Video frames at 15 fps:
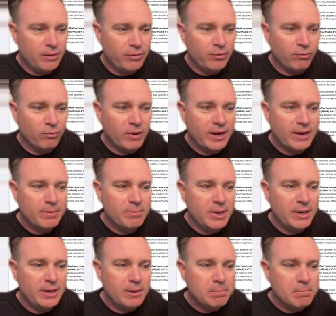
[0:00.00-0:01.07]
The
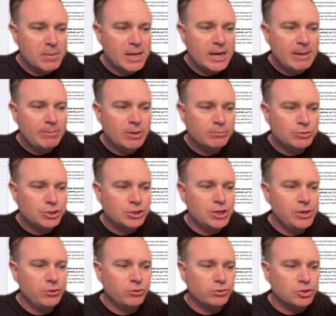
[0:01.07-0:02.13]
recommended minimum
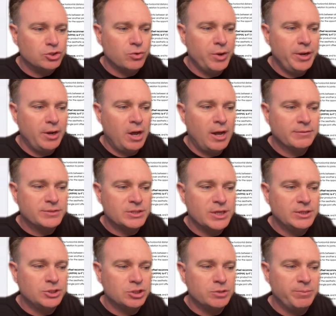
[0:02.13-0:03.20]
shingle joint
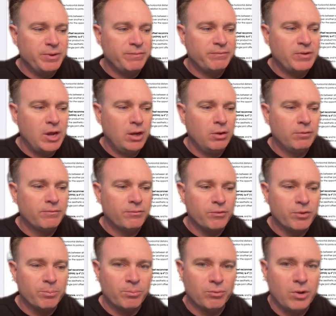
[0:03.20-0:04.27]
offset should be followed for
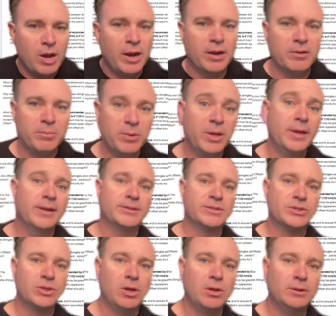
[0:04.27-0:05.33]
the product being
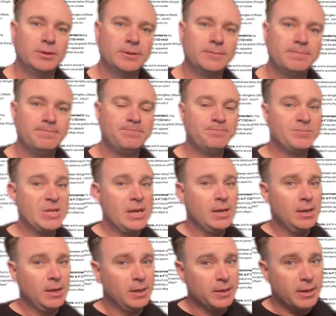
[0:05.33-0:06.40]
installed.
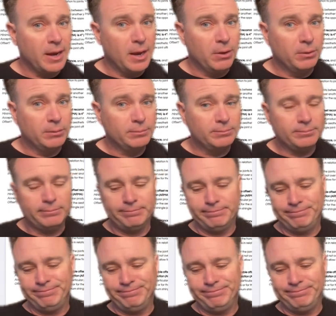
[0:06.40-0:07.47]
Now,
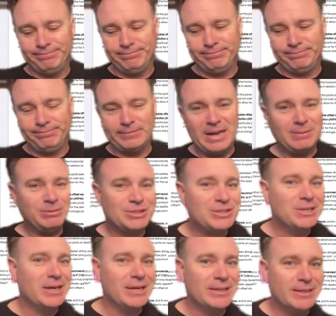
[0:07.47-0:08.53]
I'm just a
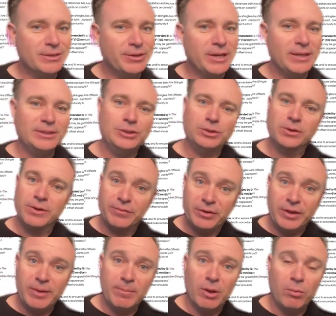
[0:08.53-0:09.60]
guy on the internet, and you don't have to
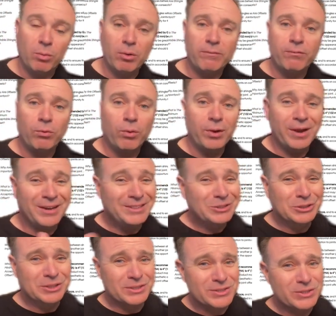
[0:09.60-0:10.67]
take my word for it. Now you're
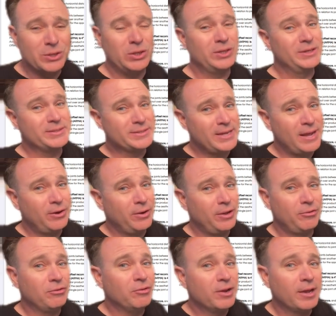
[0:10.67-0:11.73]
going to install on a Saturday,
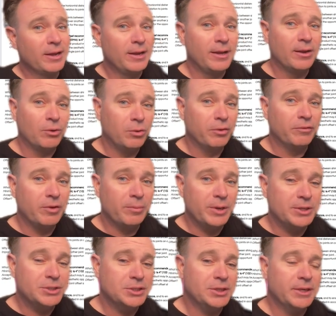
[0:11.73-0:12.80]
so you're not going to get a hold of anybody
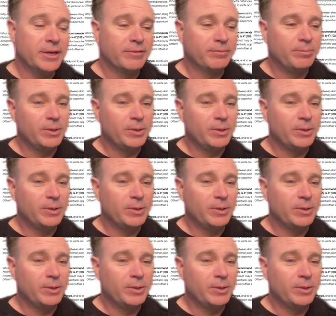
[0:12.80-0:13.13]
at GAF.